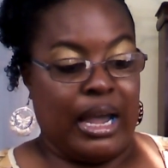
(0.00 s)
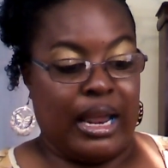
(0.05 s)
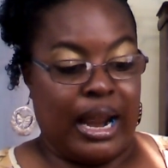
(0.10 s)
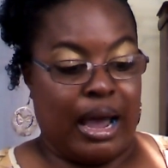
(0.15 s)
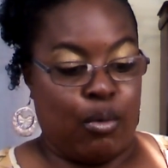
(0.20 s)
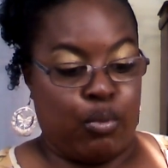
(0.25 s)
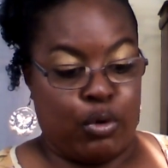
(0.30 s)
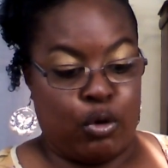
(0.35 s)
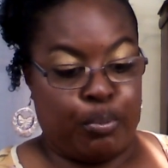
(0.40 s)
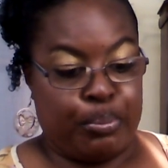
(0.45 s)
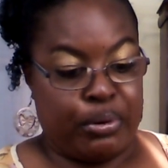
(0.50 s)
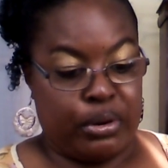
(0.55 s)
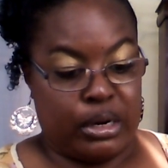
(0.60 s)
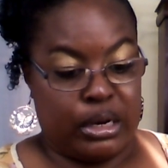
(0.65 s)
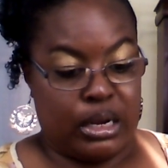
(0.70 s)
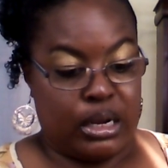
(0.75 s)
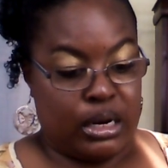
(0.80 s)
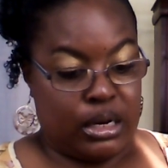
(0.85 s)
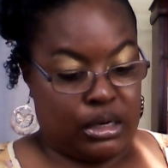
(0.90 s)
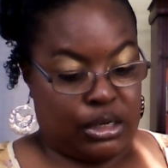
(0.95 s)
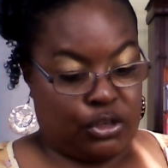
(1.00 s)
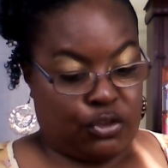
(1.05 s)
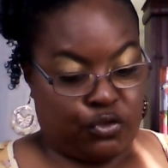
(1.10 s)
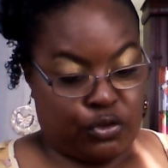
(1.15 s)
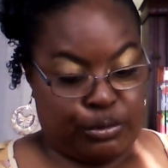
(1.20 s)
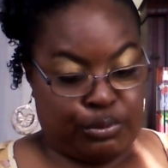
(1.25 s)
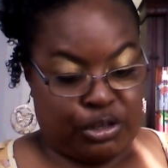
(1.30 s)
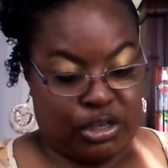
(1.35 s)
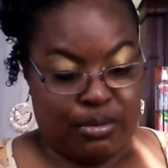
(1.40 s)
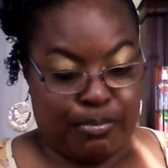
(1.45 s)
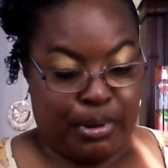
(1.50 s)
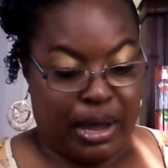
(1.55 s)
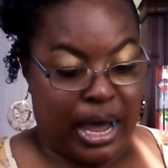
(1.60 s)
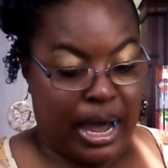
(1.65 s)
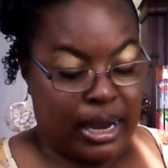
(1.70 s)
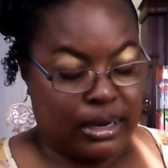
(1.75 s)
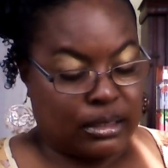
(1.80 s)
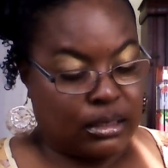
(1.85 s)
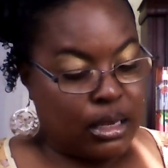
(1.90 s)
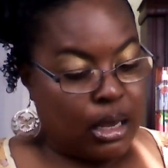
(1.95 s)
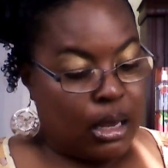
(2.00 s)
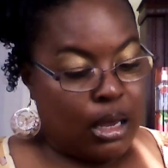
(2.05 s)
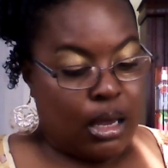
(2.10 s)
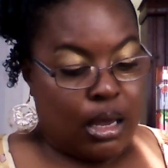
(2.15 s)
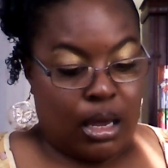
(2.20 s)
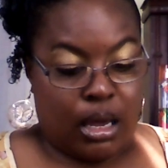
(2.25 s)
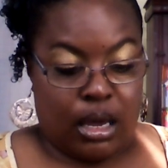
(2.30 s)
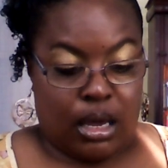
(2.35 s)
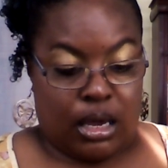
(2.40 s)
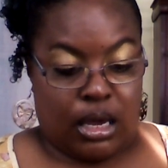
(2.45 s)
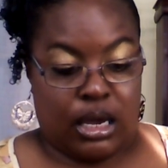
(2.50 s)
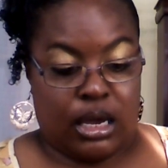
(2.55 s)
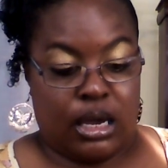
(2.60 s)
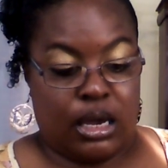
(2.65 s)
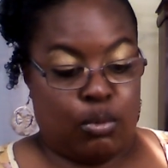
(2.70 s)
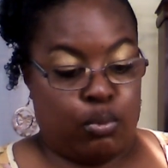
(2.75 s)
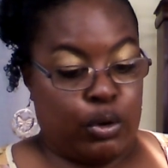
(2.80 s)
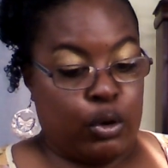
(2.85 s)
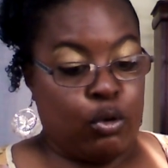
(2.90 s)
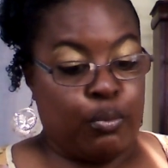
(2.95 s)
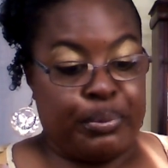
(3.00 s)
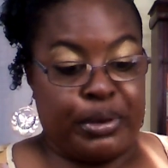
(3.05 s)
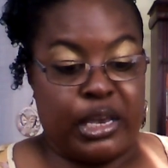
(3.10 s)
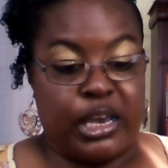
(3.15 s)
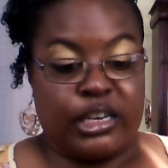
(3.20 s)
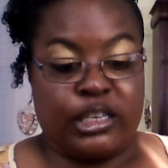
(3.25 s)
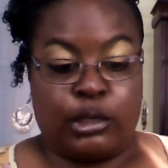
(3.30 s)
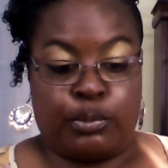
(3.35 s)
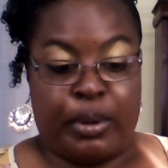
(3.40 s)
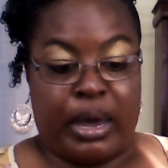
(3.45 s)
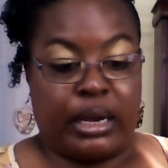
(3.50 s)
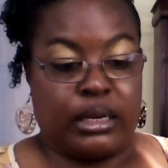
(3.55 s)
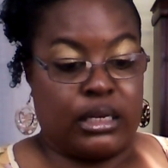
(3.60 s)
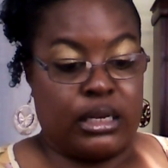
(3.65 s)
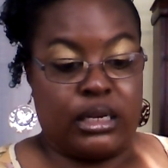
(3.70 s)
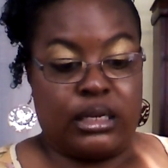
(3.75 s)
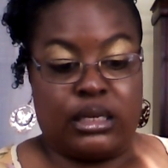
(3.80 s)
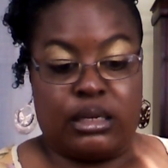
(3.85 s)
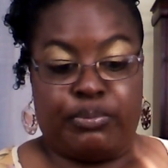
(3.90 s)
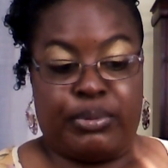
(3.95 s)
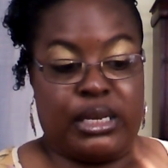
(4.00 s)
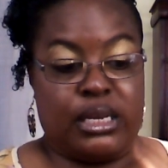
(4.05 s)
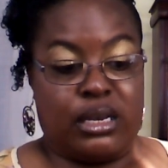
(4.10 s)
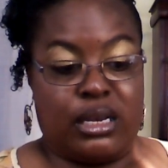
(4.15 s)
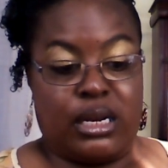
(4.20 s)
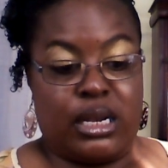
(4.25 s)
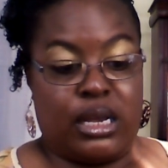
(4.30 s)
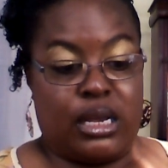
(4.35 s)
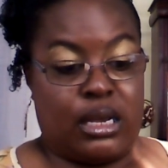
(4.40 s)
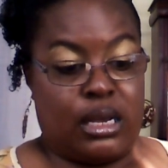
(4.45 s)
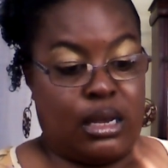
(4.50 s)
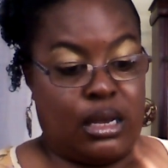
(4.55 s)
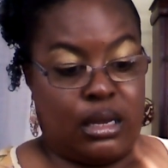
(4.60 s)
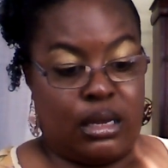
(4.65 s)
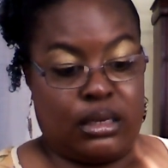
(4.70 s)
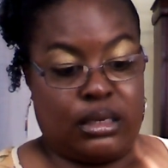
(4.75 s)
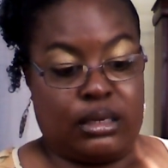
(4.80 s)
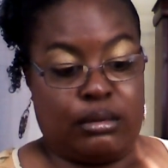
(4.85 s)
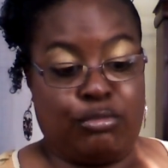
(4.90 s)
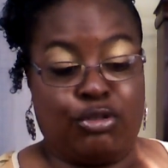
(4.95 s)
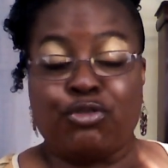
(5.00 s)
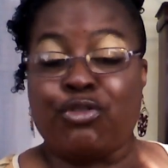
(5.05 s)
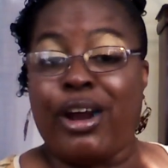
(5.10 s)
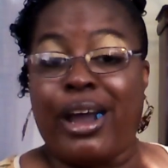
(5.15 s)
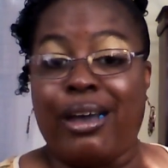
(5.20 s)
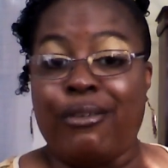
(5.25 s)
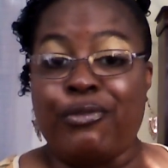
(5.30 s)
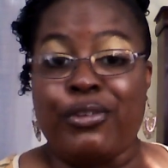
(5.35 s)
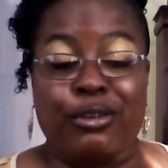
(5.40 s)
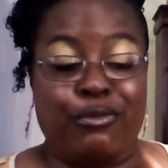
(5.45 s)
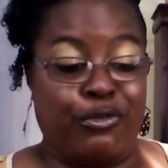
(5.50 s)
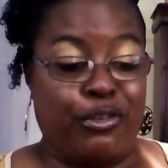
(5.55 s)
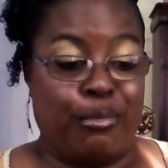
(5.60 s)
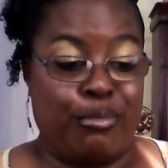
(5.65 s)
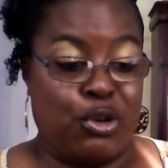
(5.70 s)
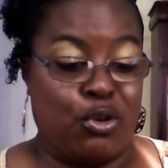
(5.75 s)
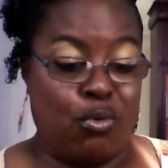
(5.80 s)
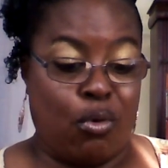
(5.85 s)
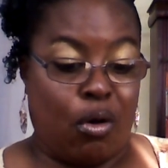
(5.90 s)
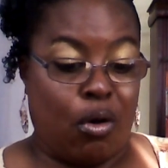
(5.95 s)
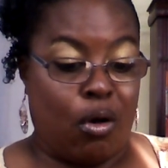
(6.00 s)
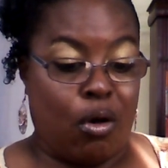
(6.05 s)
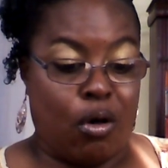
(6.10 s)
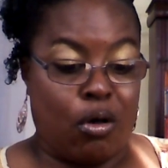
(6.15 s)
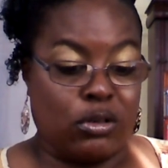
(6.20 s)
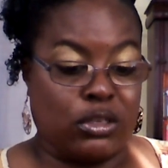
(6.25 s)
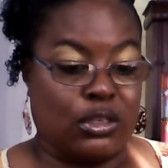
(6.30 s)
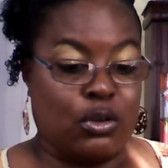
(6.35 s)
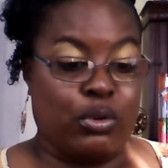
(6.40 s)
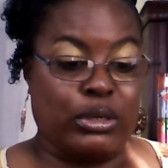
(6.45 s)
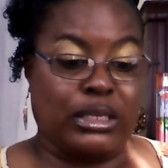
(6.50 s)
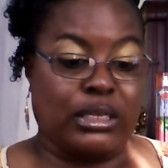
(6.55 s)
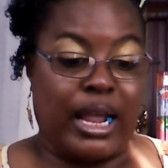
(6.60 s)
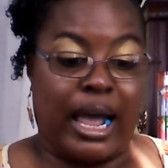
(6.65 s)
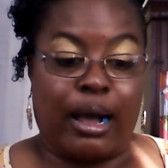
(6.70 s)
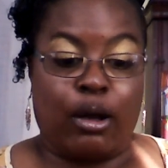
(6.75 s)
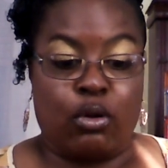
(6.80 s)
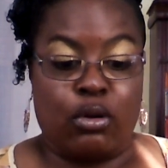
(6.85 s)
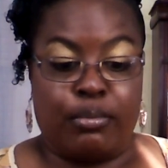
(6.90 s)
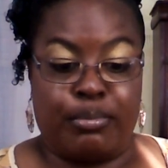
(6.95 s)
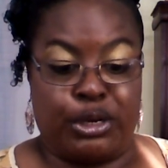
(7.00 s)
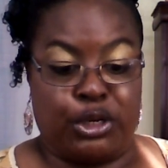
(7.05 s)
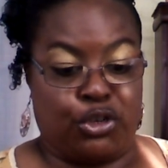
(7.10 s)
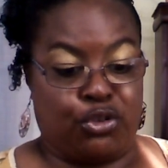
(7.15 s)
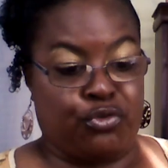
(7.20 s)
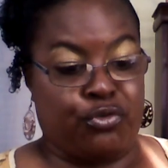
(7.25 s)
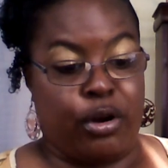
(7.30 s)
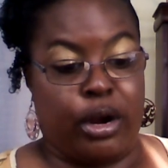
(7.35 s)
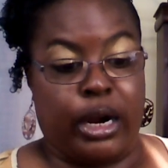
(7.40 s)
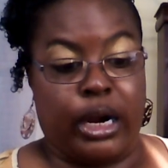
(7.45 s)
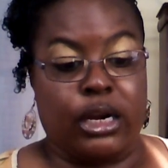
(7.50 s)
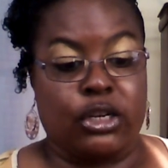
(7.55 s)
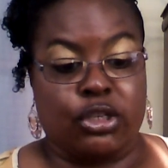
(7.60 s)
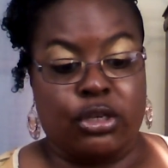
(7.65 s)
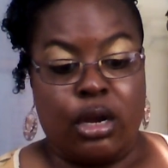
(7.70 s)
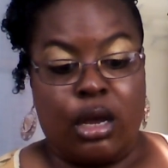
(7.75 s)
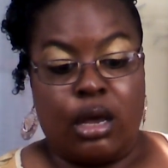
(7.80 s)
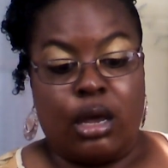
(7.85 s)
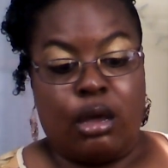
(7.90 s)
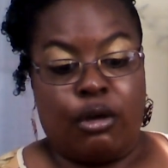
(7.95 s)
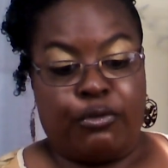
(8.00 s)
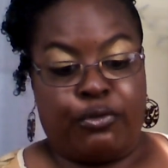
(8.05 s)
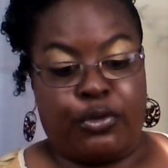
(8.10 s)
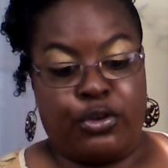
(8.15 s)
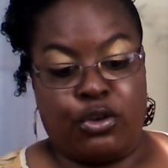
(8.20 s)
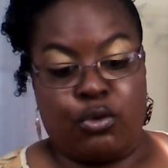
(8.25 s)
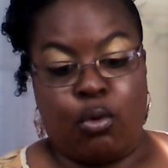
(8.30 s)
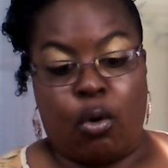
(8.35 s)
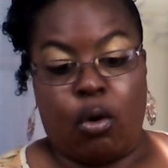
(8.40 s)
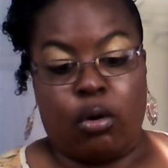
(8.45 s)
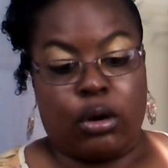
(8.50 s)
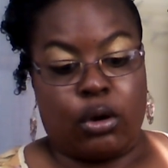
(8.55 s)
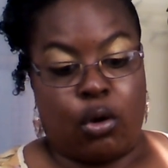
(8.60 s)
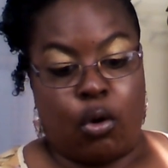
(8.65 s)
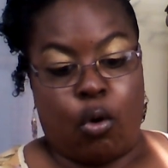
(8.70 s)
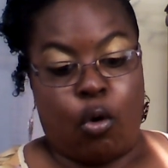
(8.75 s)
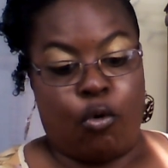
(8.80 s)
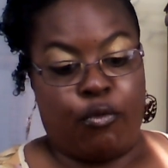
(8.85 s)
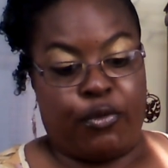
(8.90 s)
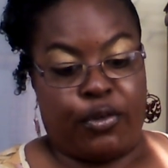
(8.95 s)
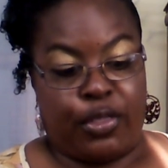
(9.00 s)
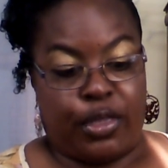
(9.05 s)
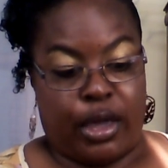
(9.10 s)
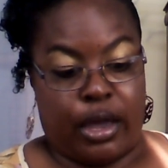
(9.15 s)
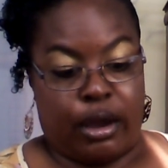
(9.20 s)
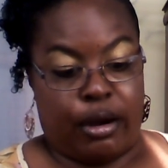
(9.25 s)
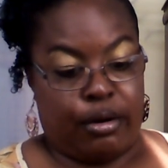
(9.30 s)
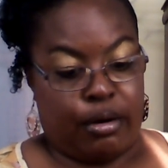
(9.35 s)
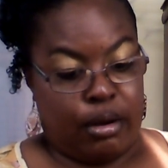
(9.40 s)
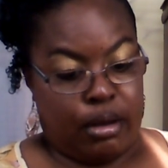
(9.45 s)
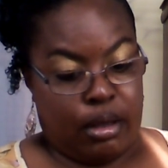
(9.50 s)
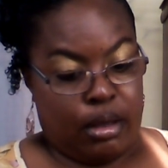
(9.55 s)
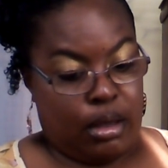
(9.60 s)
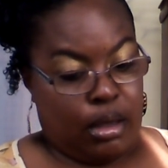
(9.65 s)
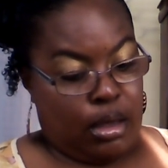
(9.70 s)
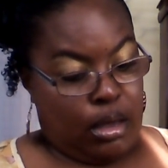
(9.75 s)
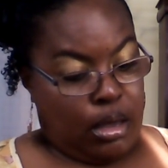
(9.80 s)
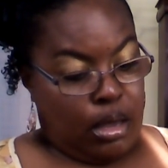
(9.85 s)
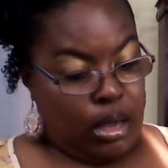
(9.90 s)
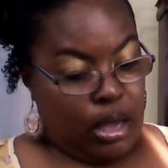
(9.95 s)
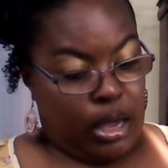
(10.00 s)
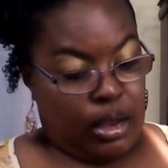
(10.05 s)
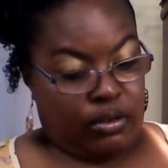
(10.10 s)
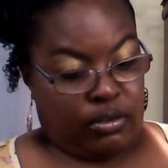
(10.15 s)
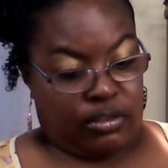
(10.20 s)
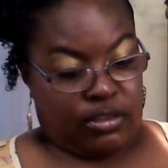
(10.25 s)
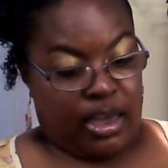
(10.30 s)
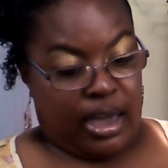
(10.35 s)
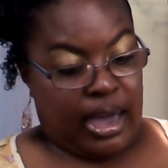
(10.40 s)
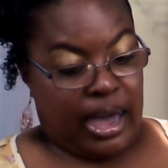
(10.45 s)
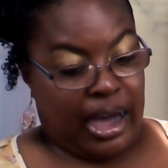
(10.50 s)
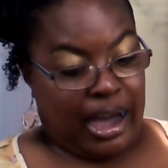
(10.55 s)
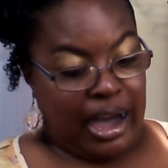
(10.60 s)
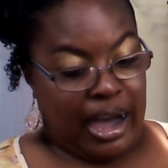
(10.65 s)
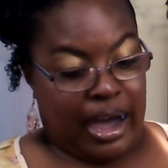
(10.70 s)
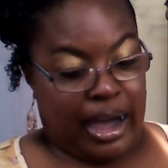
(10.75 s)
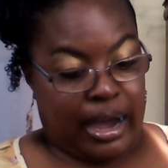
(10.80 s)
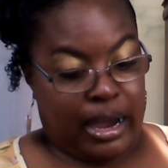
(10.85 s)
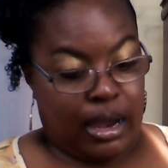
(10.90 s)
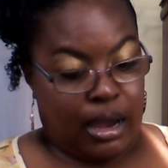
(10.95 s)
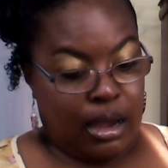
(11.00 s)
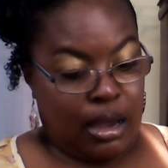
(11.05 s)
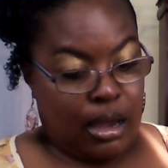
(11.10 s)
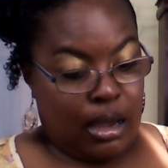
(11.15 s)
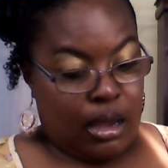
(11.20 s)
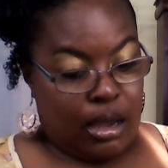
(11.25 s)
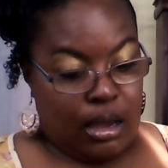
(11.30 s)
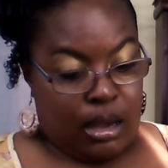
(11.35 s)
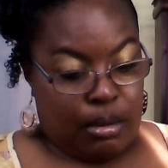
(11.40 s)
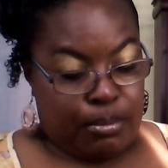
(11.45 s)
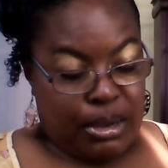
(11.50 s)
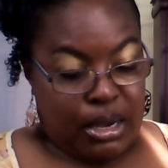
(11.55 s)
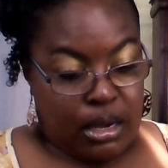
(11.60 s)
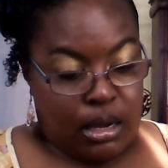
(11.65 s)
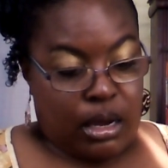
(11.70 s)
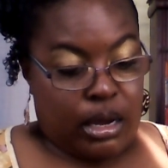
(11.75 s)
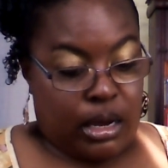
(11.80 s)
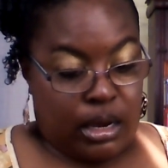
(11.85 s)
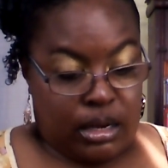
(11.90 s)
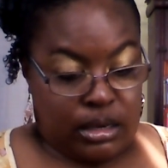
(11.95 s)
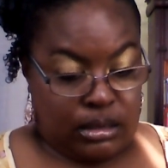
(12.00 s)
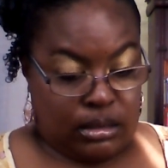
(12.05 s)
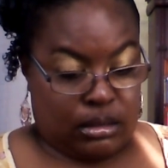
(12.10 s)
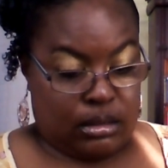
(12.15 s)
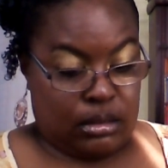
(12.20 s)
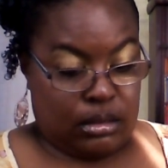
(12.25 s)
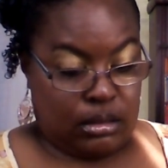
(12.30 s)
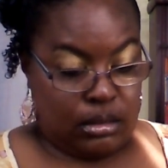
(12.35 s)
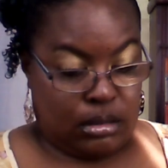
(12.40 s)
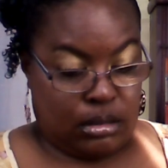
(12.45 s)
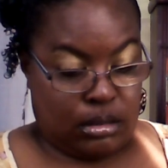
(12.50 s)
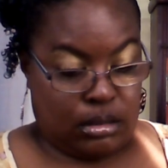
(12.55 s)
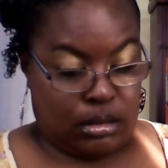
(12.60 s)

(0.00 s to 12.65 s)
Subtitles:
and I will put it in the description box, he will be expecting to be getting some traffic from you all, so it's not going to be strange for you all to go over there and say hi, because